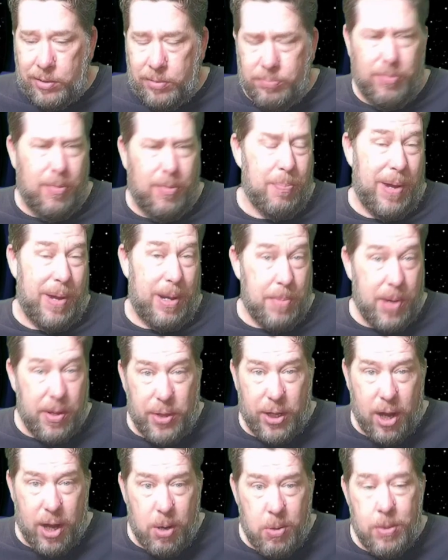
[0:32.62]
about a month
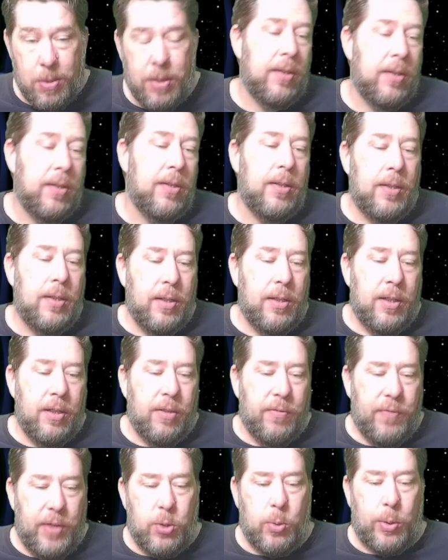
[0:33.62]
ago,
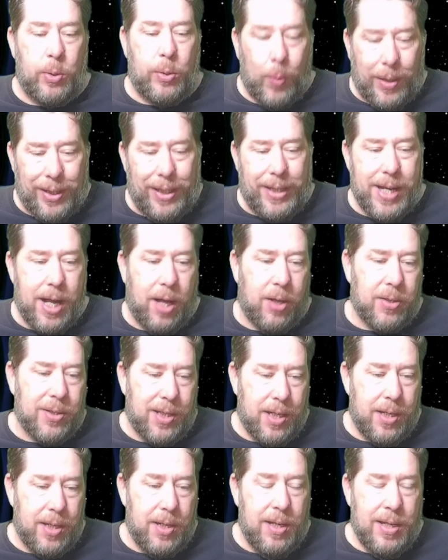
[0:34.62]
featuring Willie
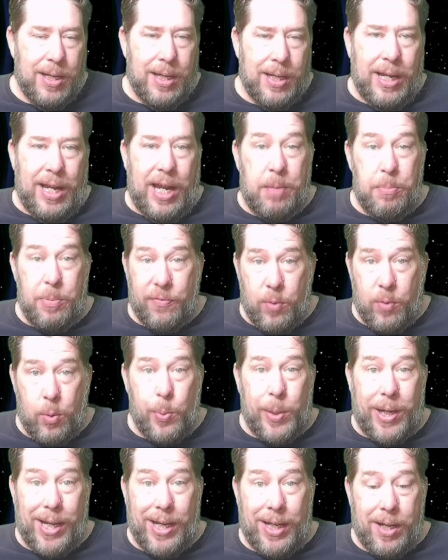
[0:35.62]
Nelson. And before we
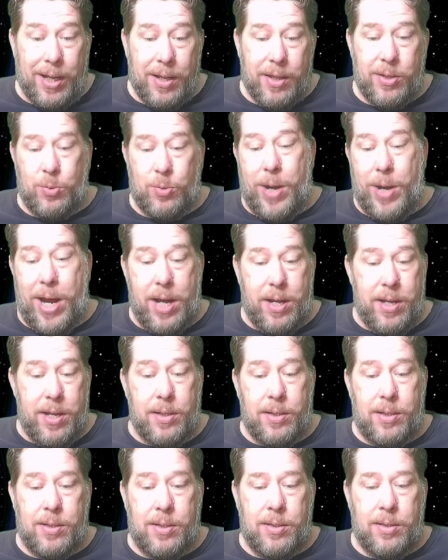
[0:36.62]
get into this
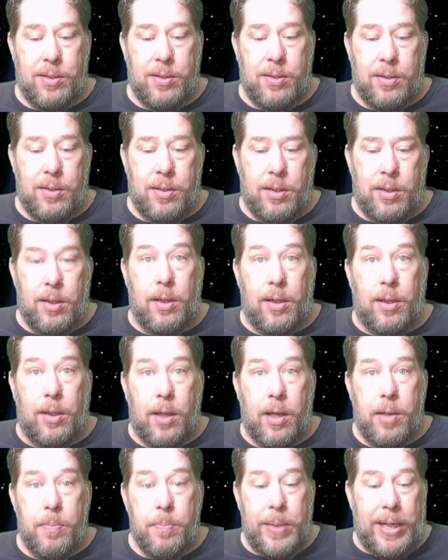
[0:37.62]
radness,
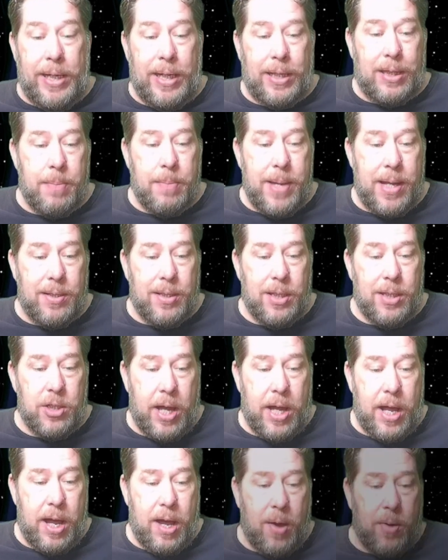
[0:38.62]
let me get the message
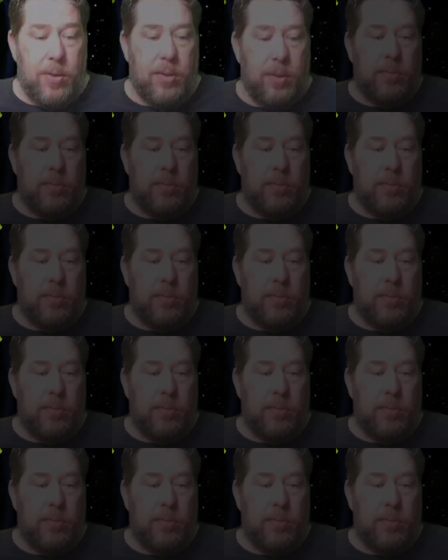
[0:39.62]
out.